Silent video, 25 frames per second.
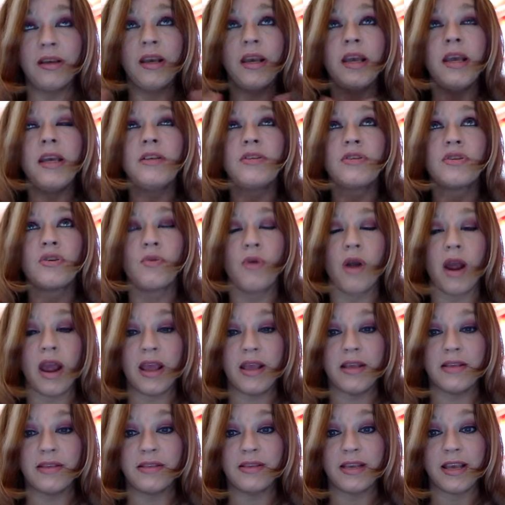His
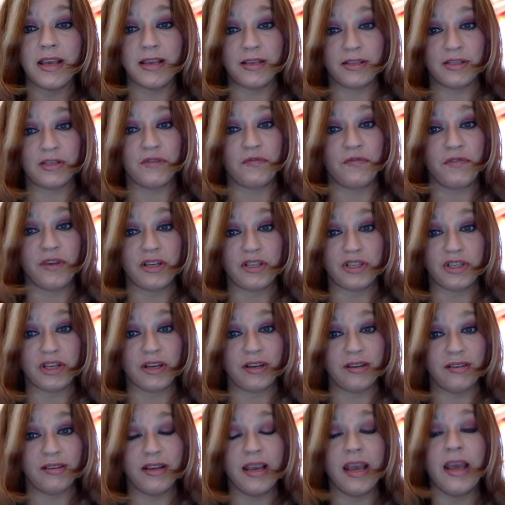grace is
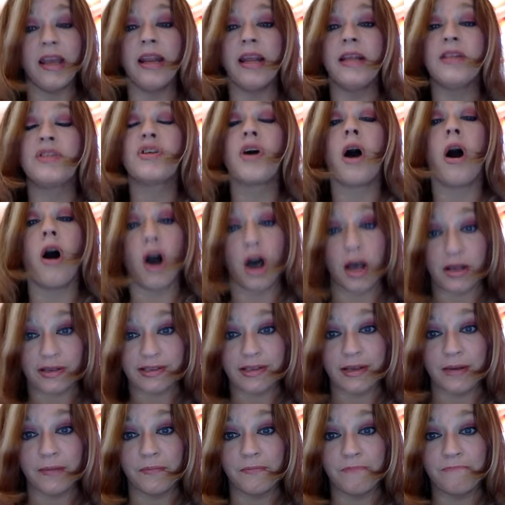sufficient and it's
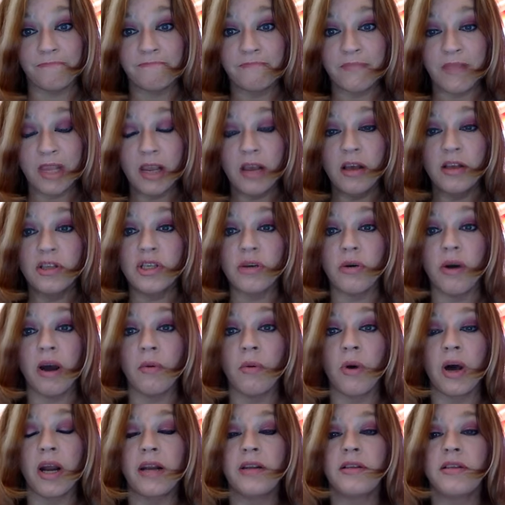awesome. So I
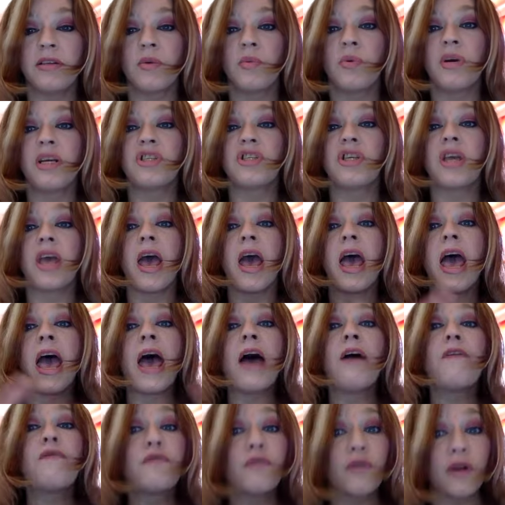wanted to wish
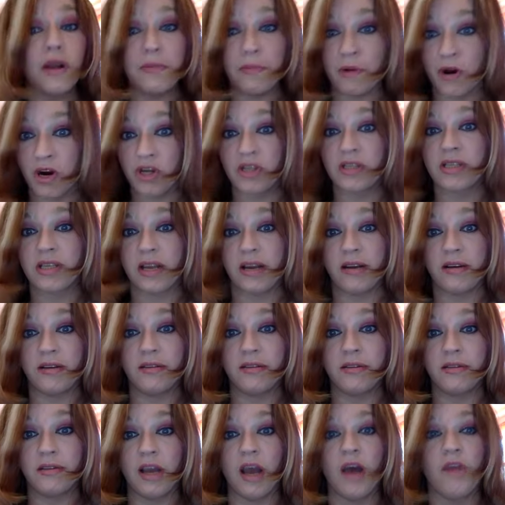every person,
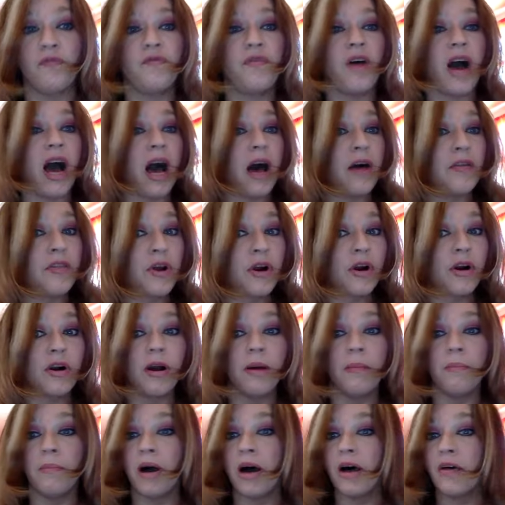a father,
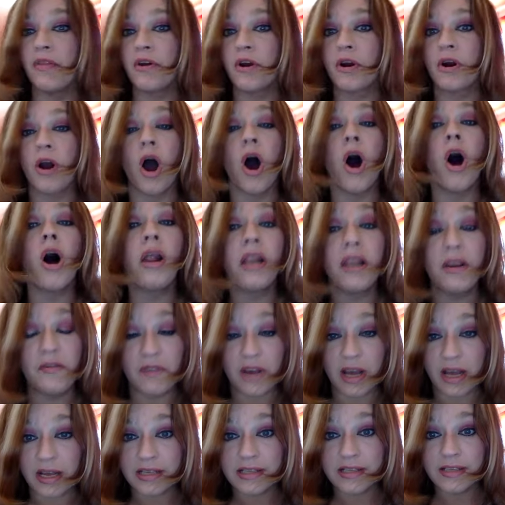a mother, all
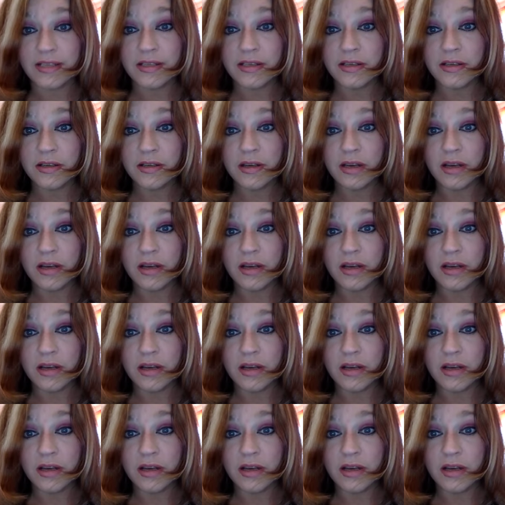of us,